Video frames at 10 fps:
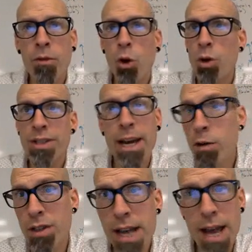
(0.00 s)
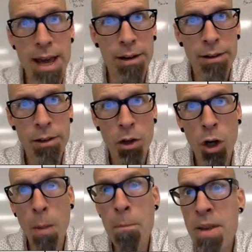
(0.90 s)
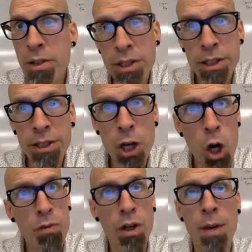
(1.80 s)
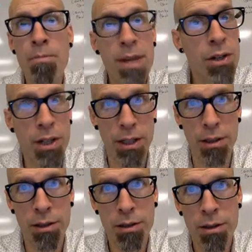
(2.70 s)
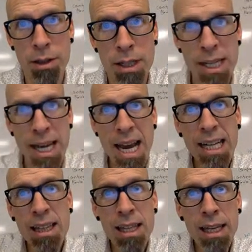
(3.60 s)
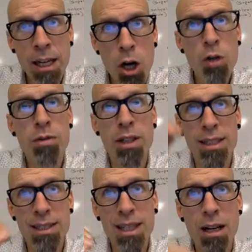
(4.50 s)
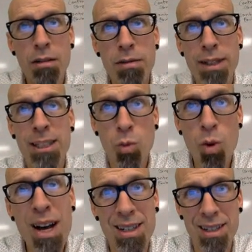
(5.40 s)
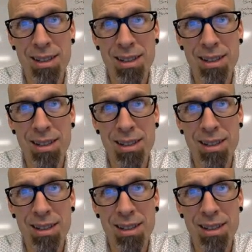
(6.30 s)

Or 10 over 10? Or a million over a million? Anything over itself is what?